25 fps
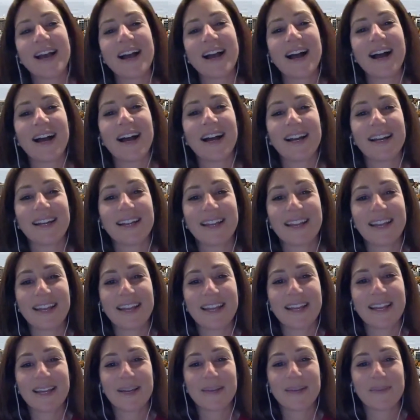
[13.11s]
I
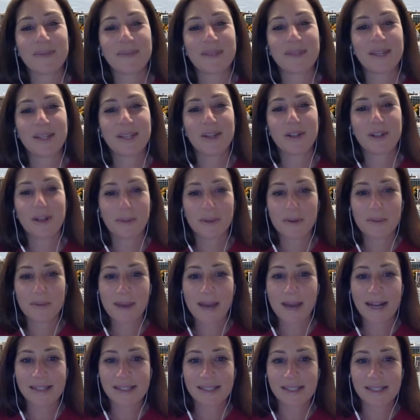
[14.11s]
am the
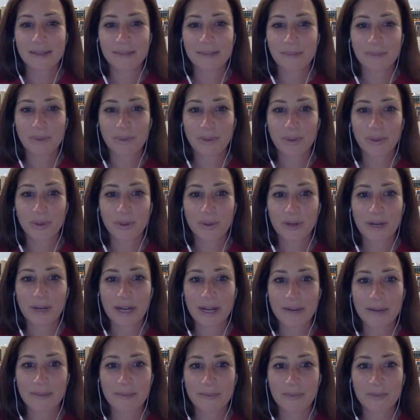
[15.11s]
UW-Madison
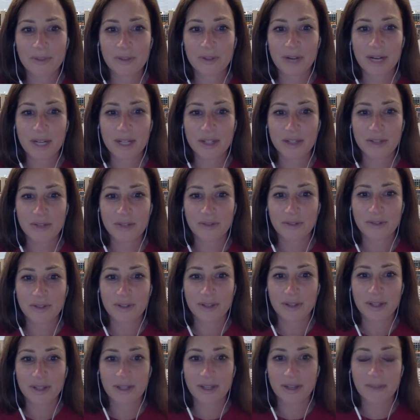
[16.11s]
Program Director for
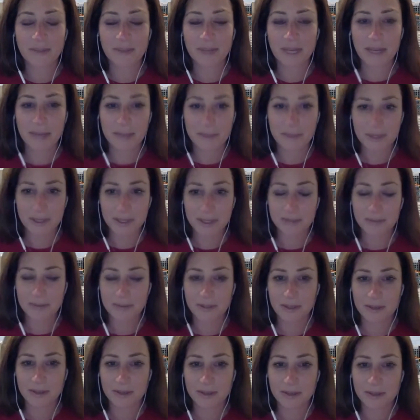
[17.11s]
the PM&R
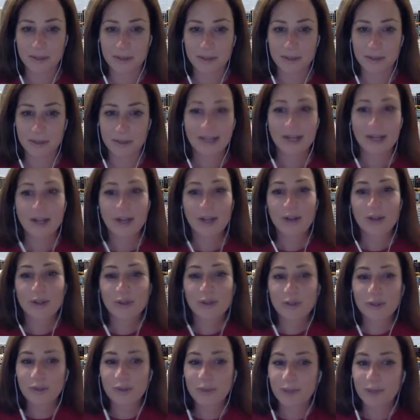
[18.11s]
department.
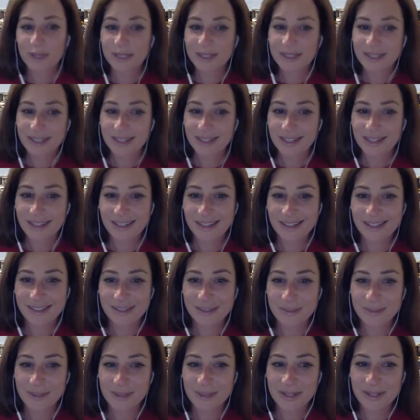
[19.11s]
Super excited to
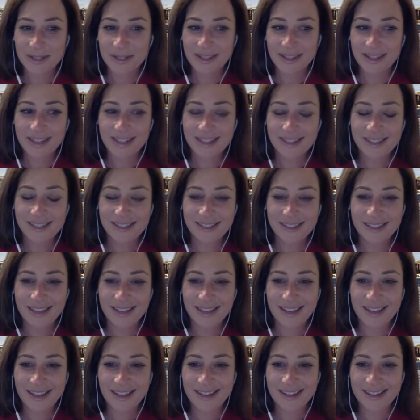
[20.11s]
be on this
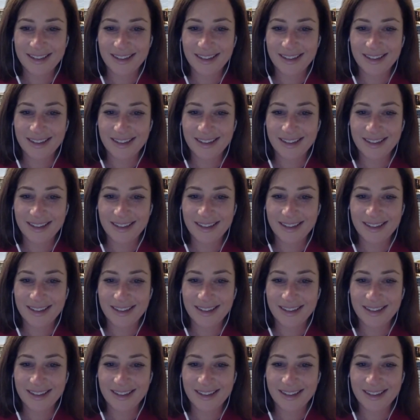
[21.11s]
and